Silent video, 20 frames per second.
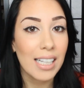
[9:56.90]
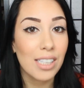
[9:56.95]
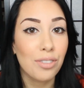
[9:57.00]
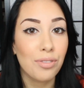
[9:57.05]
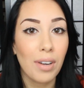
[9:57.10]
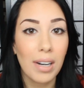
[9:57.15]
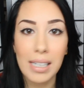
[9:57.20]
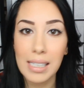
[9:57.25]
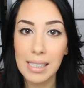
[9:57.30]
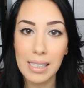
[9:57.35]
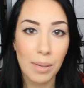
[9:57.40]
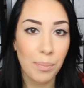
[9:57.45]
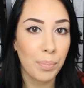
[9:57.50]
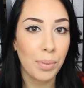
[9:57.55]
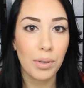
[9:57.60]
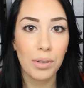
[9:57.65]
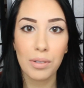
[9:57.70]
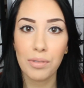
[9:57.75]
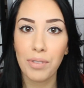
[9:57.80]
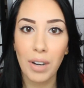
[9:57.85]
It's very
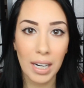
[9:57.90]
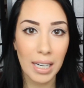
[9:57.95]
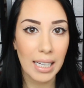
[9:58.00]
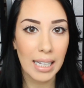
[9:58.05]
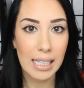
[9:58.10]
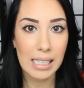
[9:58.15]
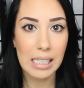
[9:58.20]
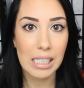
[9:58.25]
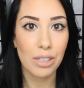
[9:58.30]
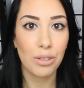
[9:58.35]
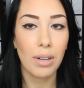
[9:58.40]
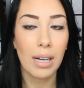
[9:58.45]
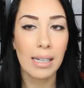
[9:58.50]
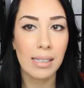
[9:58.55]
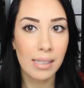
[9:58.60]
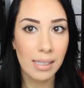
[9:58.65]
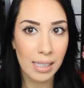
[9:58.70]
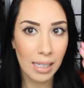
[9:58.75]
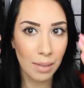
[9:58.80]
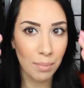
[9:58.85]
simple, very easy. You
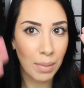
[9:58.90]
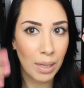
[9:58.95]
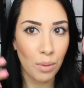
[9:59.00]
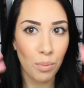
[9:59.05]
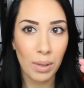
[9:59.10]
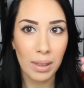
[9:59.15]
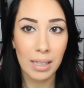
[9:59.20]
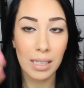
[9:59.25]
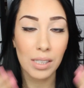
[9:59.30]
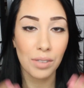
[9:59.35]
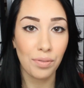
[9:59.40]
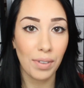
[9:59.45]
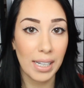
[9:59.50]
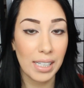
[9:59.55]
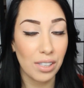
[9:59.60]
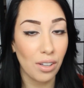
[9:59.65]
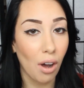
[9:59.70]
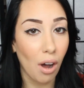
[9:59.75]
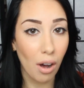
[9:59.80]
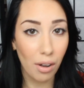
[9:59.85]
guys see me with this
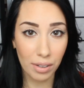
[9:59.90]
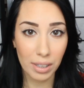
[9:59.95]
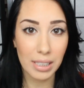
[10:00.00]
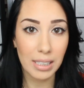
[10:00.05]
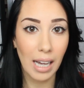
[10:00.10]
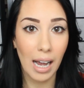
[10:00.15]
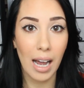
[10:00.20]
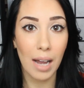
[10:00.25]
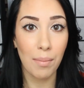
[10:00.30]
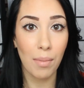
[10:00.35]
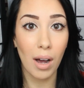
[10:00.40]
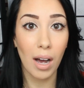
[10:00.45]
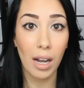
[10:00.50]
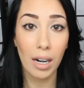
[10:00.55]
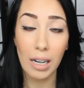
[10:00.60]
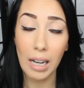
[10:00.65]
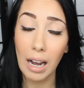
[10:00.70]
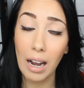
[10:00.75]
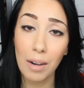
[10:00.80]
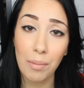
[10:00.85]
face all the time
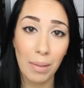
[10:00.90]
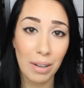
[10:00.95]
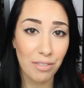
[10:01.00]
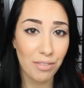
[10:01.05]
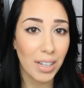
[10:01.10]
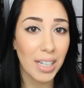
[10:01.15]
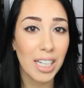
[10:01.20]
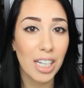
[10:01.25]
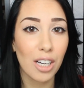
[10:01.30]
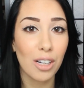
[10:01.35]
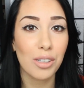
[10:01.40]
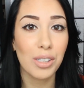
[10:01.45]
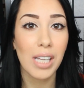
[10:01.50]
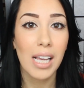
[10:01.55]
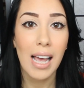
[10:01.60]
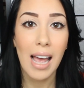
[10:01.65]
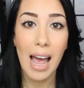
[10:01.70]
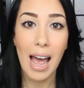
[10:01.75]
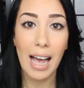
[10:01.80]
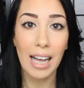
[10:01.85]
on my videos
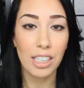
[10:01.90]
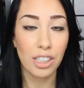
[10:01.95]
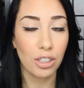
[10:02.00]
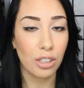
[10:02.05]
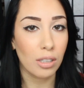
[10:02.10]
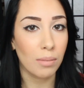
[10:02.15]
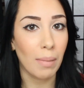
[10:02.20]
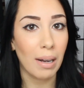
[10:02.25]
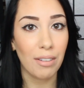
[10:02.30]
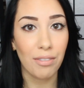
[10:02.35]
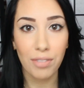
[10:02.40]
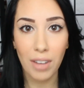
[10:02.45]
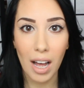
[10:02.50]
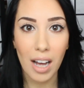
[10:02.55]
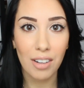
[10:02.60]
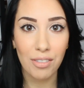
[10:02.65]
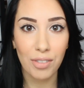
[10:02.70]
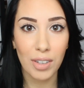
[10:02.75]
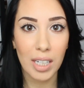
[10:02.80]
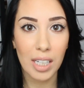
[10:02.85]
and during my
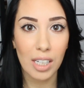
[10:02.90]
vlog